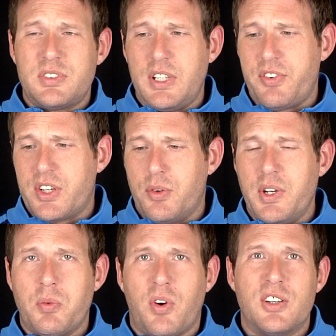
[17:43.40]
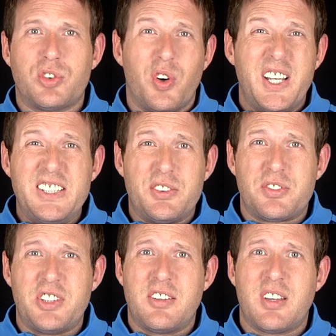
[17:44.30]
difficulty wise or ease of
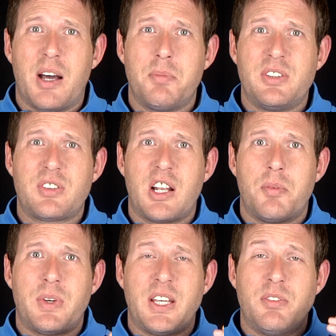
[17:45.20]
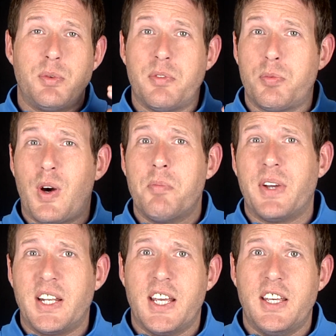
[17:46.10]
setup, it's going to be with 1
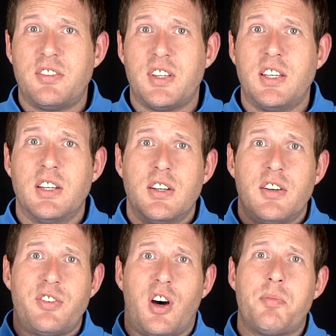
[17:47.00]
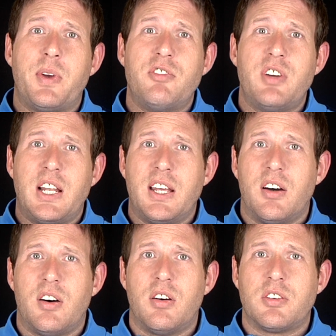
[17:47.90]
being easy, 5 being really
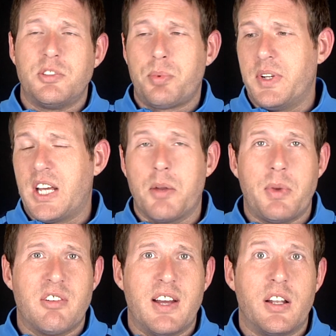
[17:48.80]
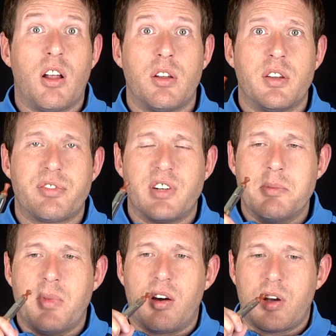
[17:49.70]
hard. It's probably going to be around like the 3
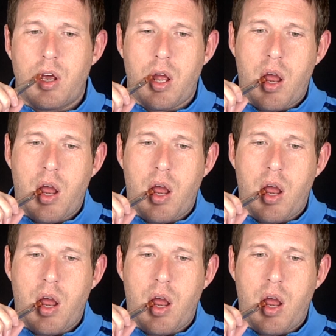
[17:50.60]
mark.